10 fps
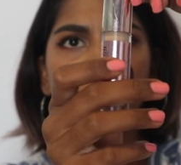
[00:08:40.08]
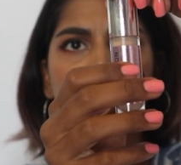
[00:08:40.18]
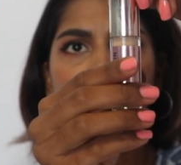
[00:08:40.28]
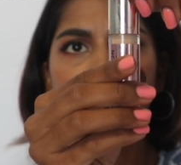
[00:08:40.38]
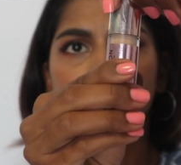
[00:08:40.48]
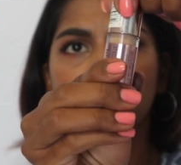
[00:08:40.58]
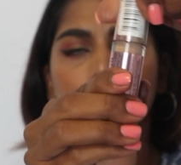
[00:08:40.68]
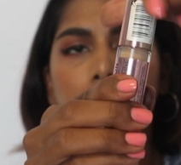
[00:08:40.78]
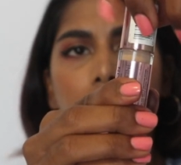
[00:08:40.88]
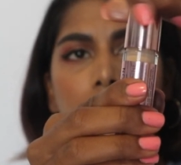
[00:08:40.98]
product.
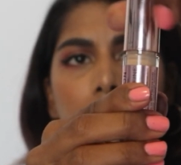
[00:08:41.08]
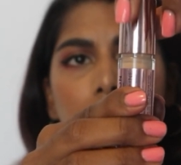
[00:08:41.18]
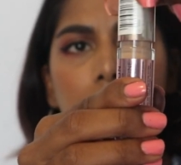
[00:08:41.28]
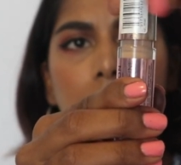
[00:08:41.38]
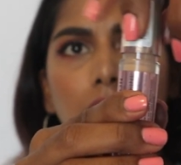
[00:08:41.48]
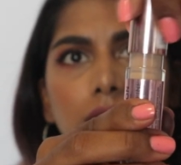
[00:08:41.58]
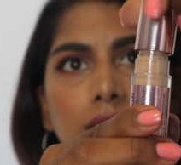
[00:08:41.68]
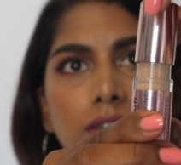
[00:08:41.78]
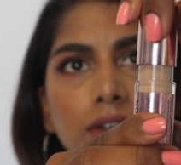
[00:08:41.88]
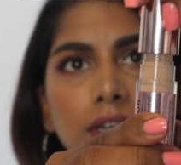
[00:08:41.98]
It's got
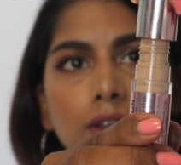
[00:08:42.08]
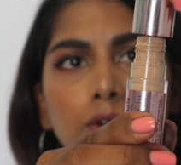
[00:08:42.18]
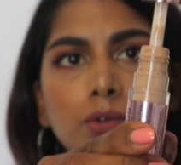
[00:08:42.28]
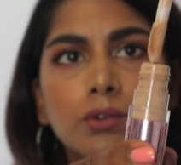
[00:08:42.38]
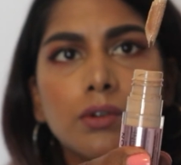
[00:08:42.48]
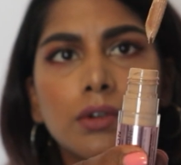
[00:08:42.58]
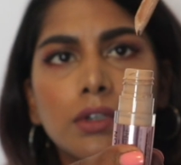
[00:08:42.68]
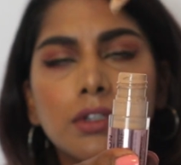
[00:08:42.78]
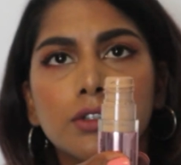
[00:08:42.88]
this really cool